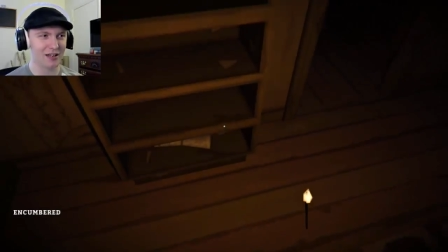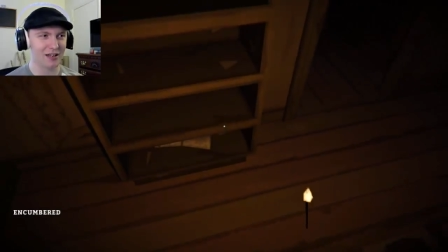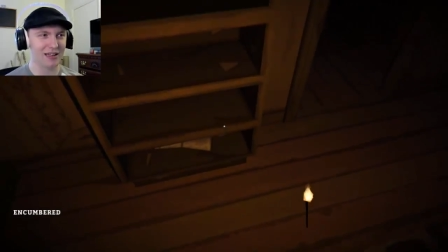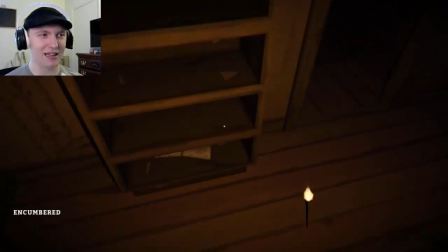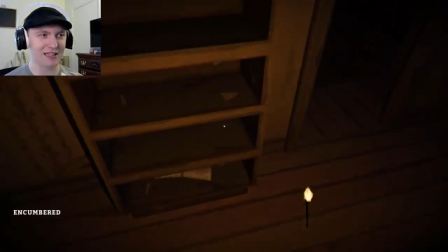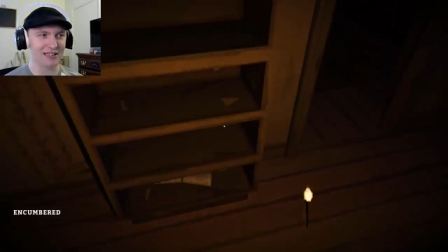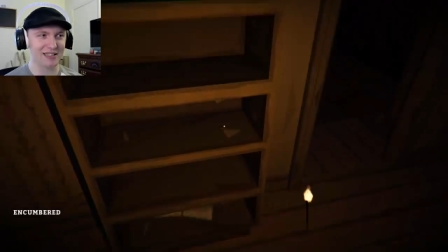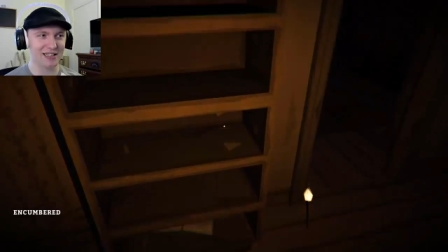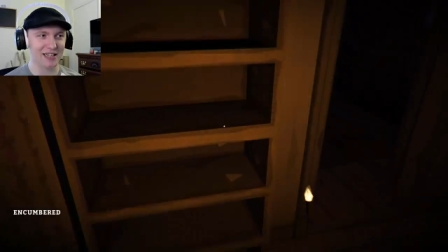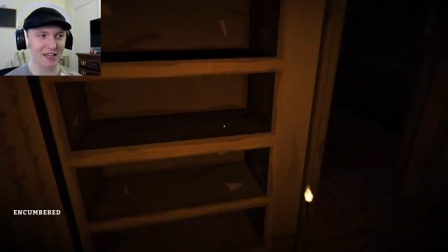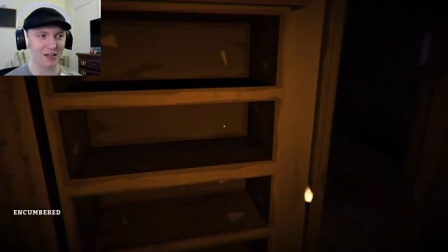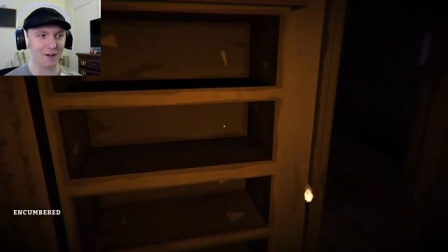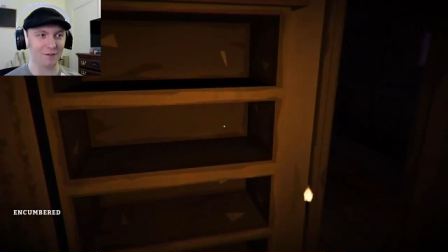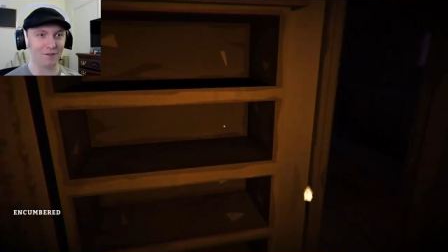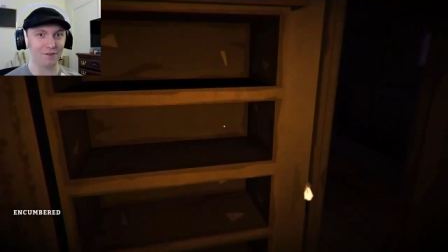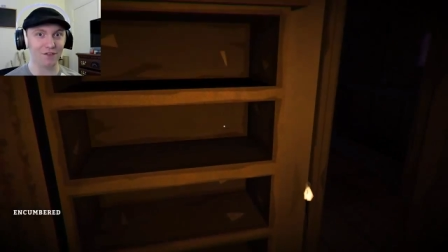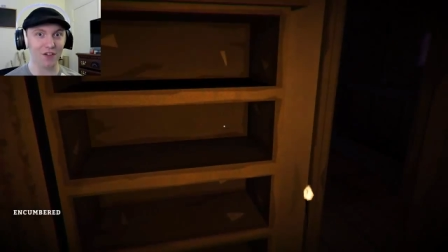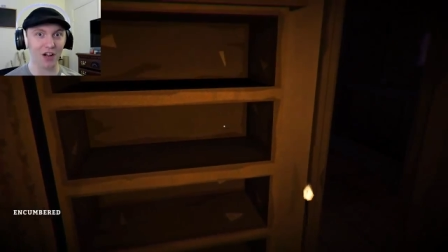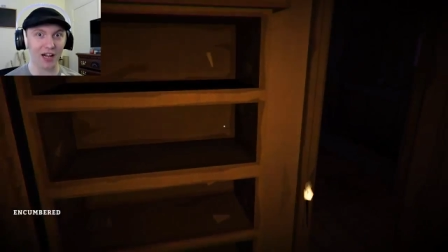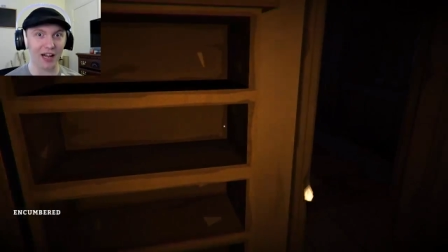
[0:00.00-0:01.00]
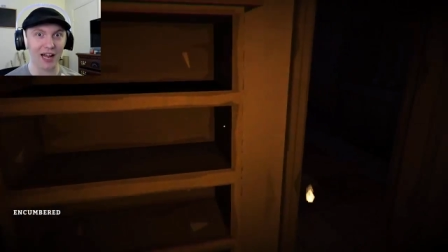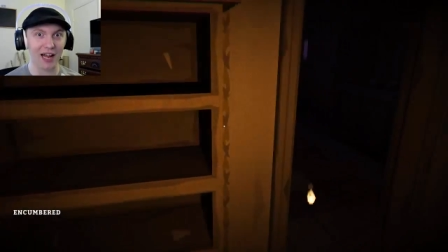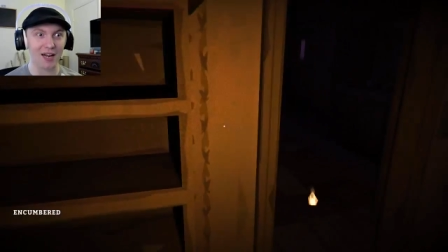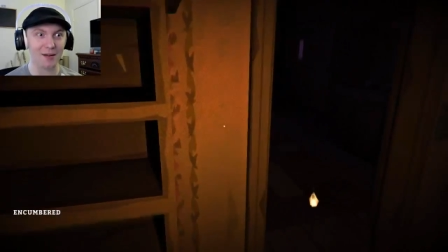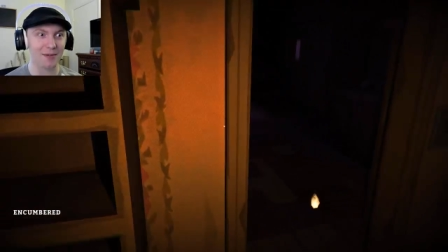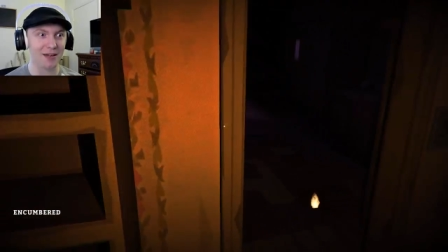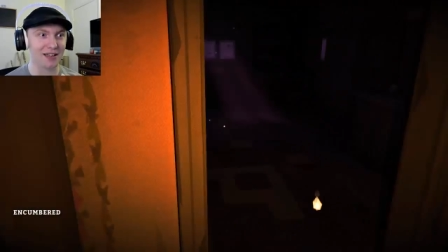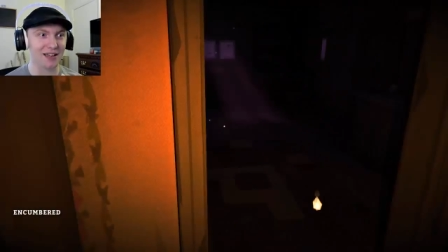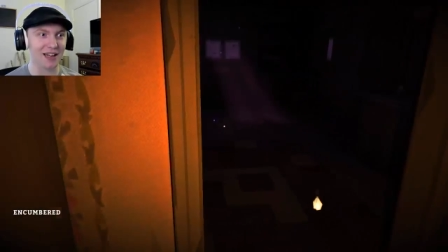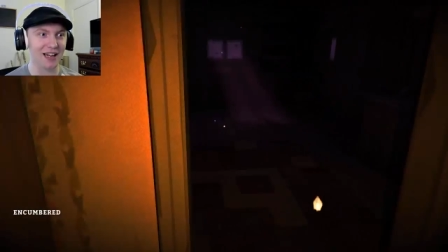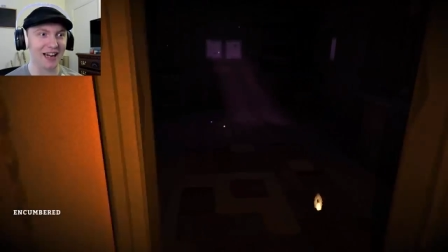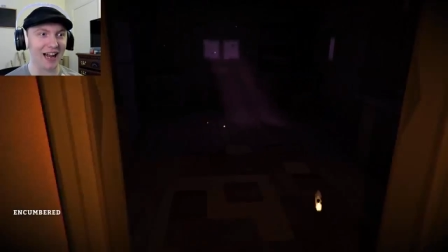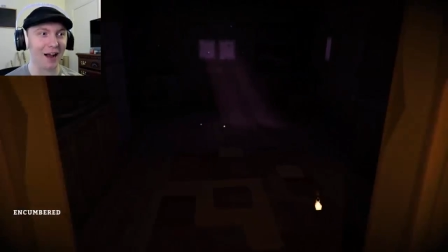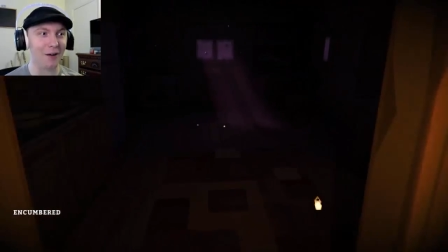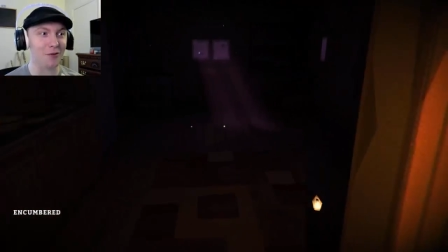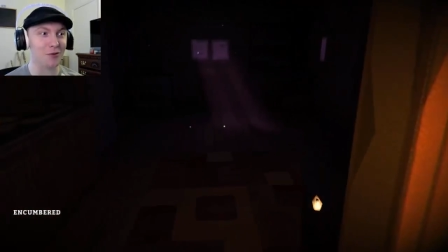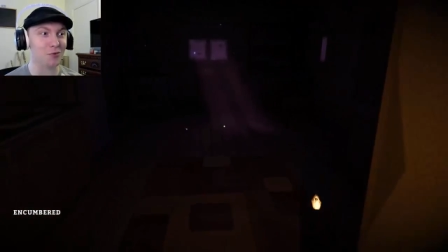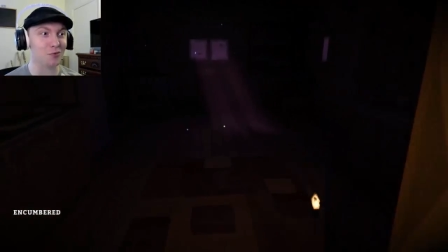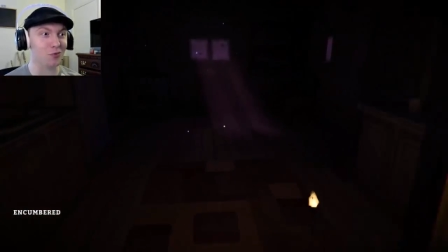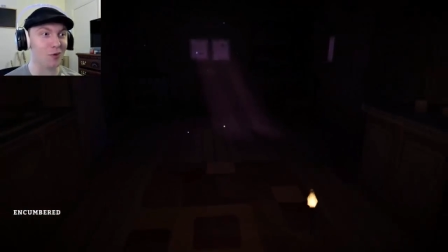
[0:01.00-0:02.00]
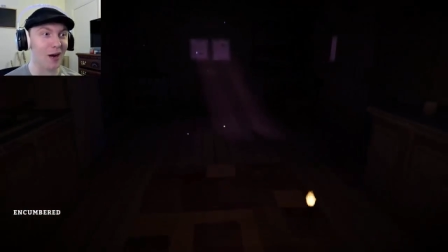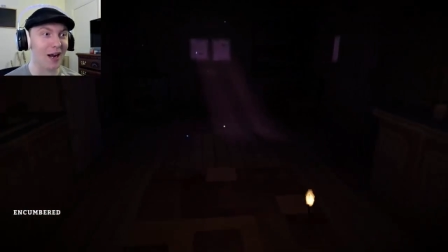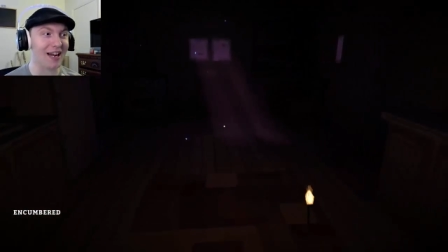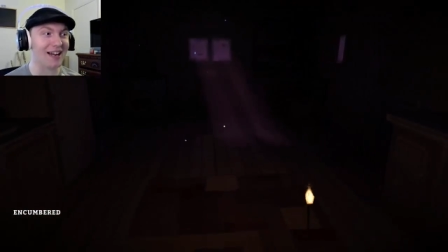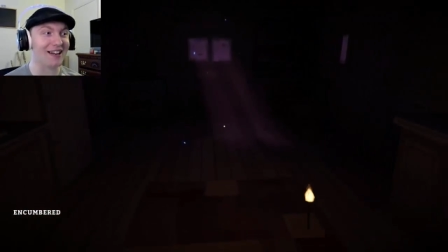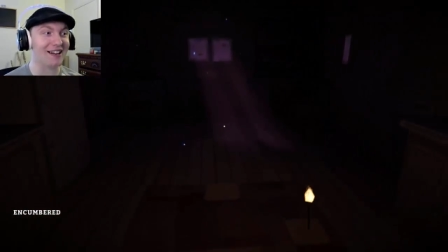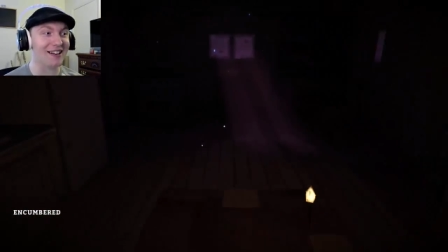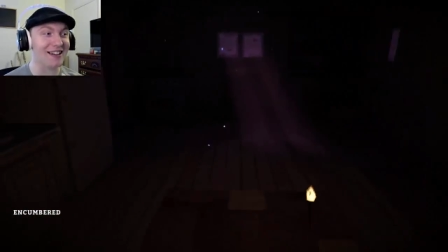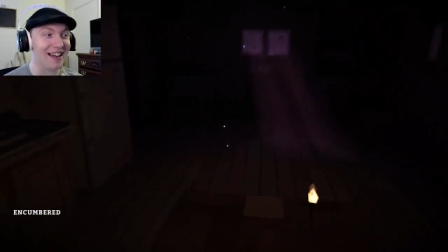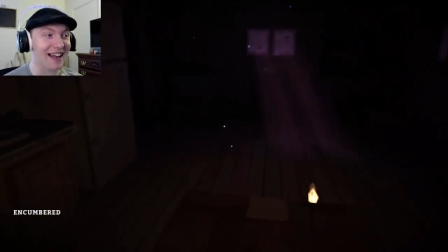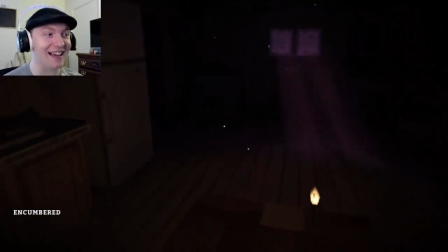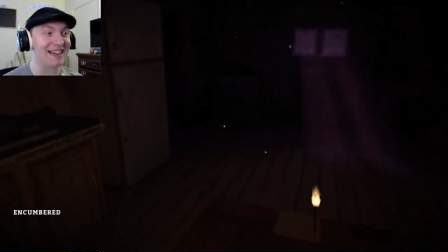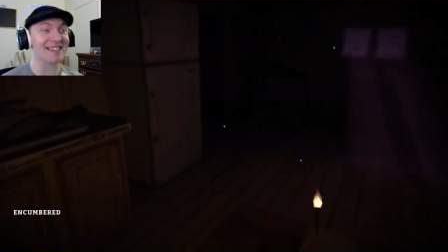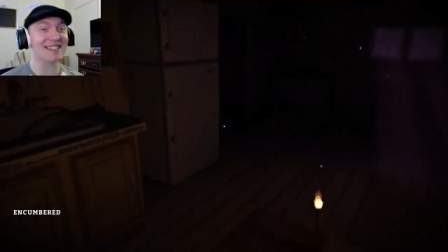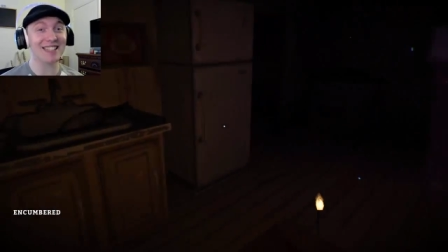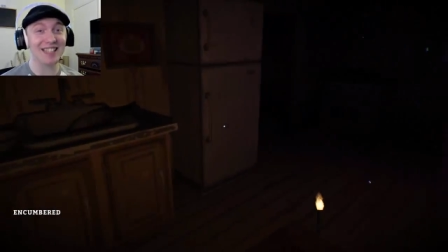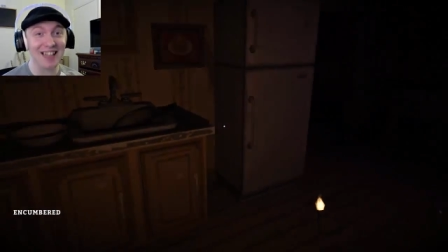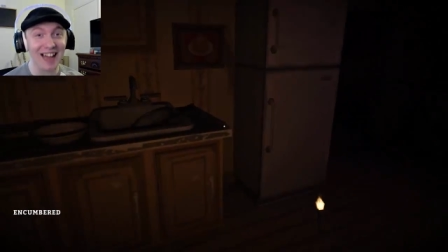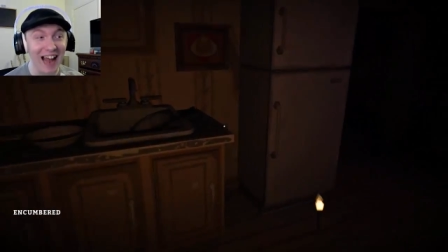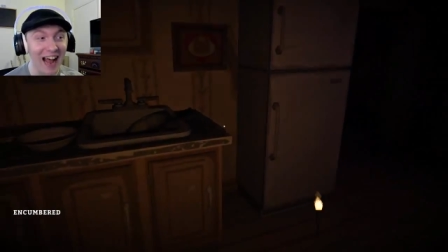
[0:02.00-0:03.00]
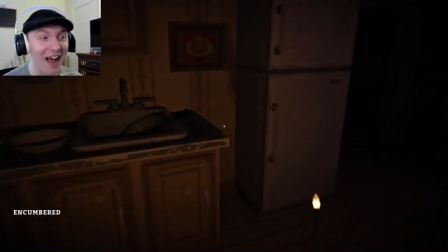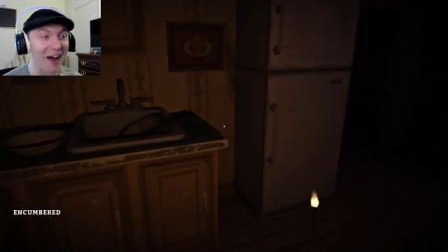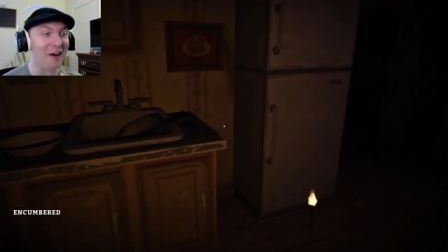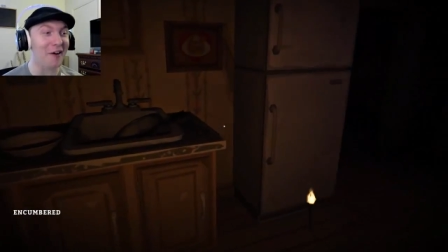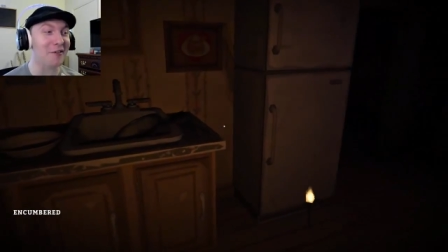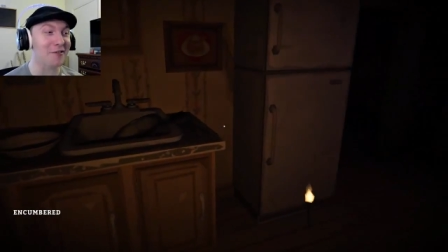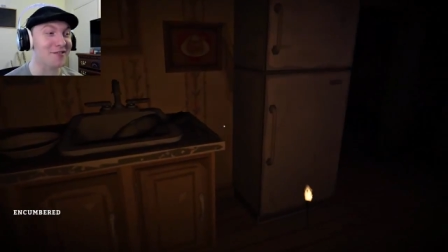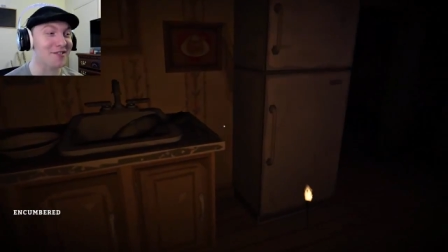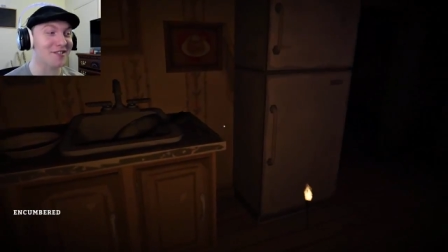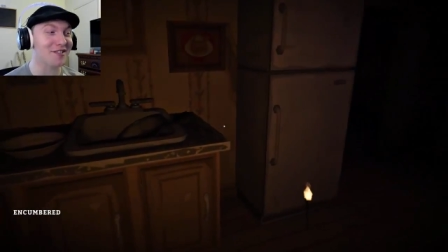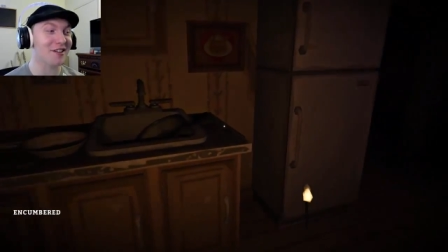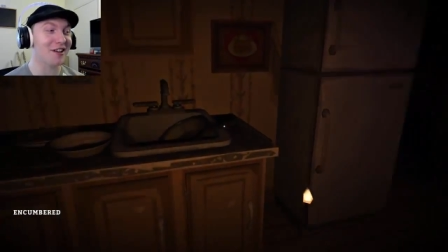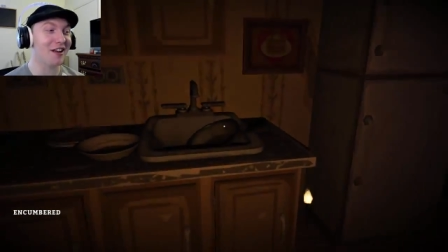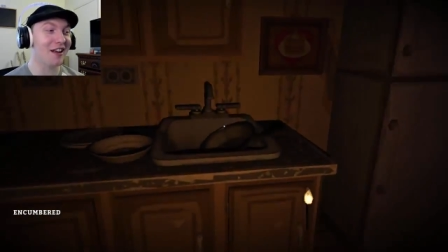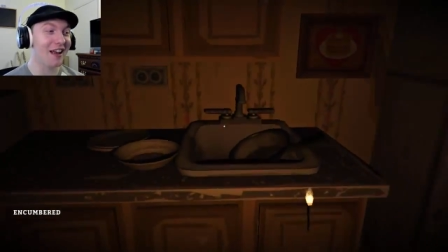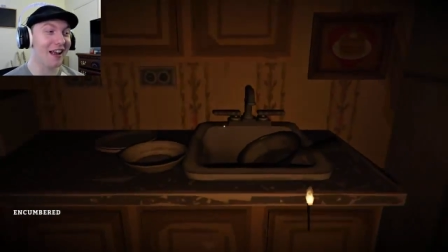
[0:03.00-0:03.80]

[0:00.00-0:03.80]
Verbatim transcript: That scared the fuck out of me. Like I was right next to the house